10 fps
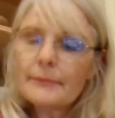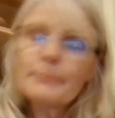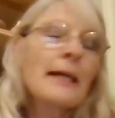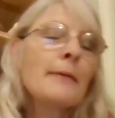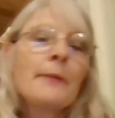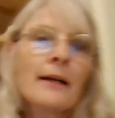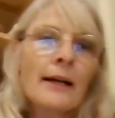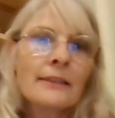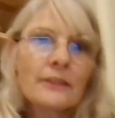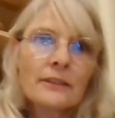maybe
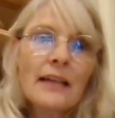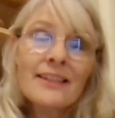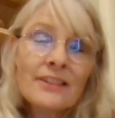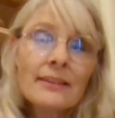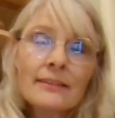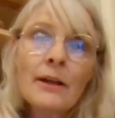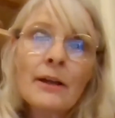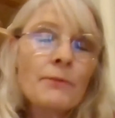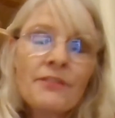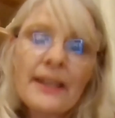I just
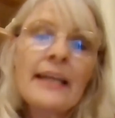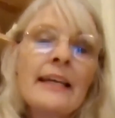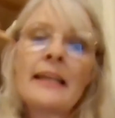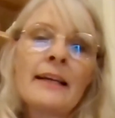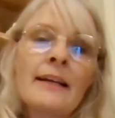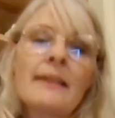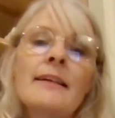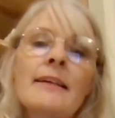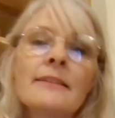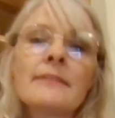don't fit here.
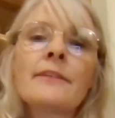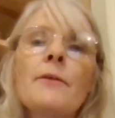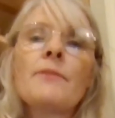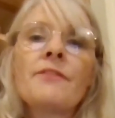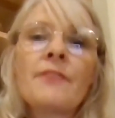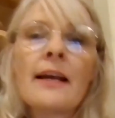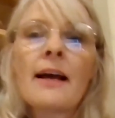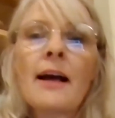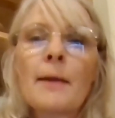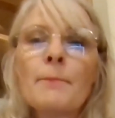I just don't fit.
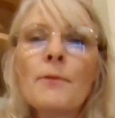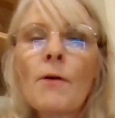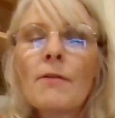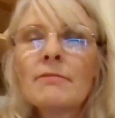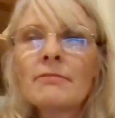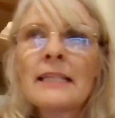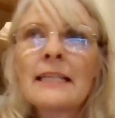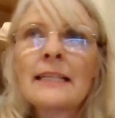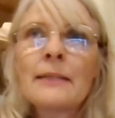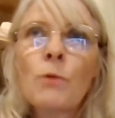I'm not
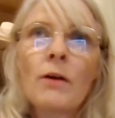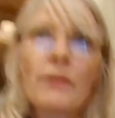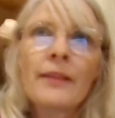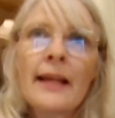really when